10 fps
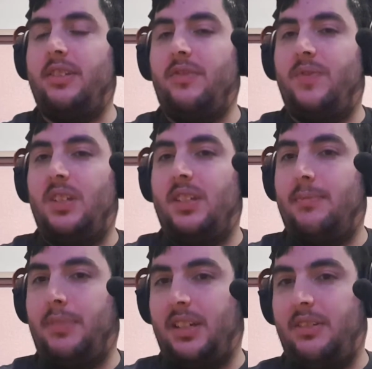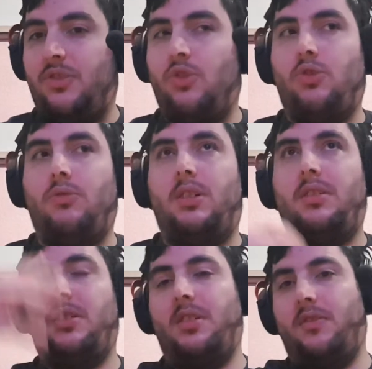of displays to
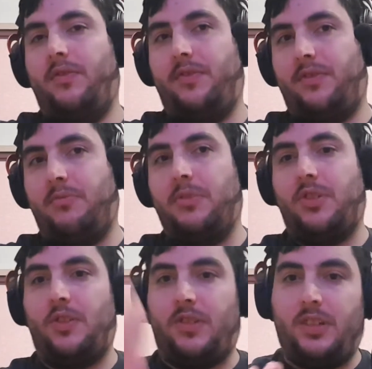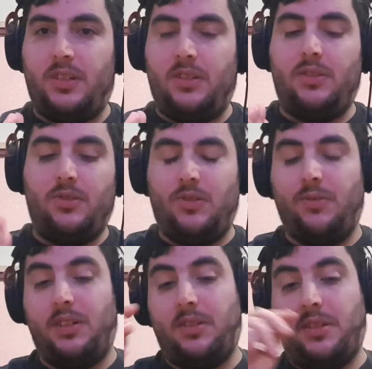us from the screen to
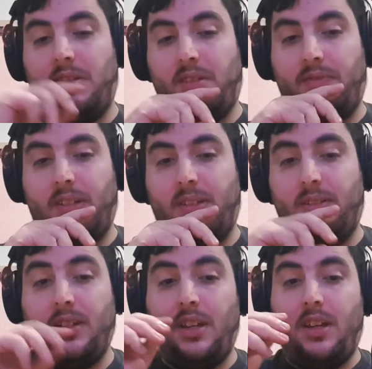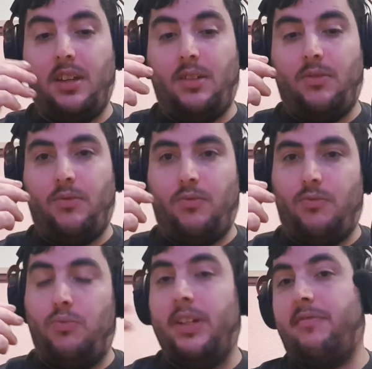us, the fan,
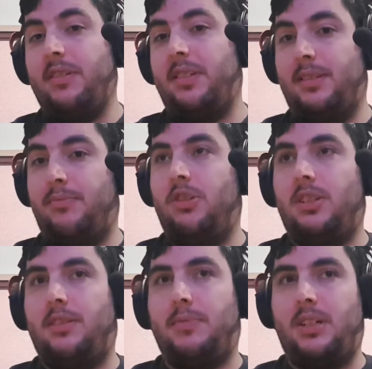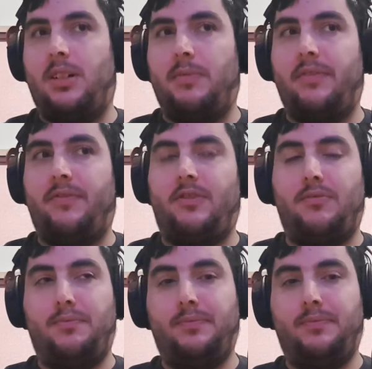where is the plot armor coming from?